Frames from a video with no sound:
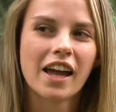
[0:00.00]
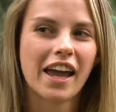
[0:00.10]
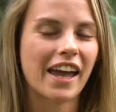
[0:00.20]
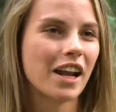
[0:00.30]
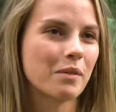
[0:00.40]

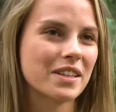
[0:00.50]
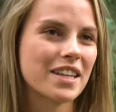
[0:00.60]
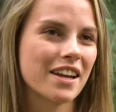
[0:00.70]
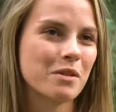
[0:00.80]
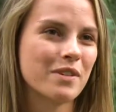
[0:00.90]
and I'm
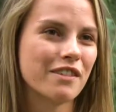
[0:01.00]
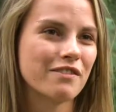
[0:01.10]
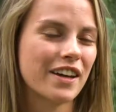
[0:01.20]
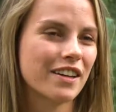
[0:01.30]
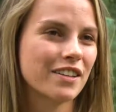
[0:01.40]
excited to be in
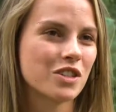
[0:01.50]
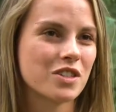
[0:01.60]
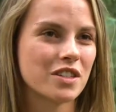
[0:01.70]
Vail just